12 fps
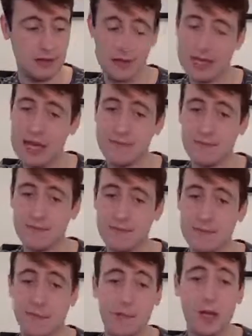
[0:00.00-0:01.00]
Okay,
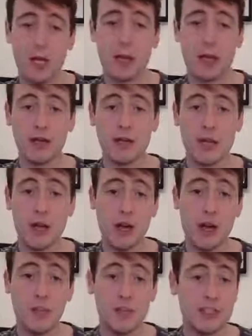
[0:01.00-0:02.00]
if you're following along at
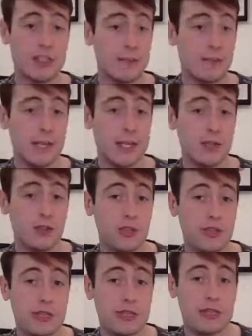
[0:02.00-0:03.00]
home with the different
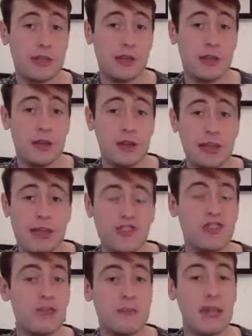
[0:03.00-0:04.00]
instruments, okay,
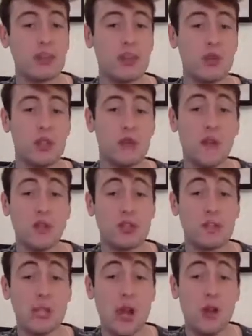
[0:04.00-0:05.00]
just make sure you've got
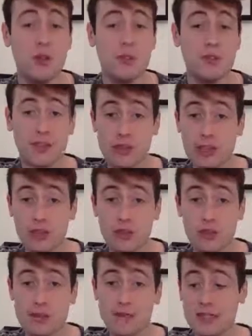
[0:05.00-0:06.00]
something open so you can
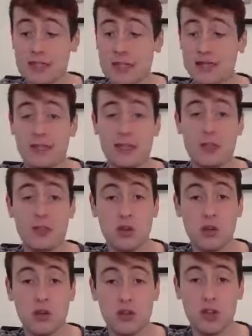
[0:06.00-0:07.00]
translate these
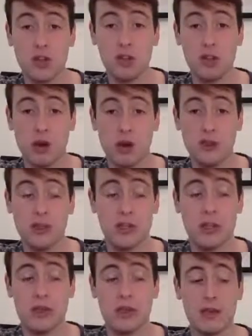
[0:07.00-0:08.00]
chords across.
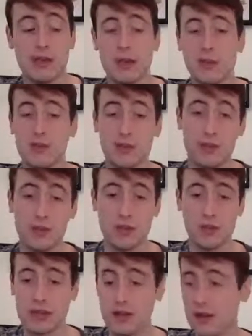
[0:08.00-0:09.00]
Because
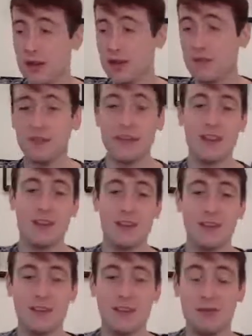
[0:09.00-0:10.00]
unfortunately, I can't
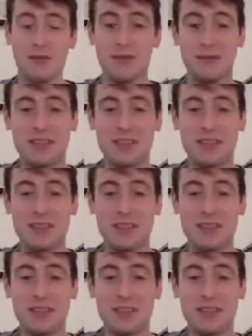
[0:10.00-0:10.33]
show all the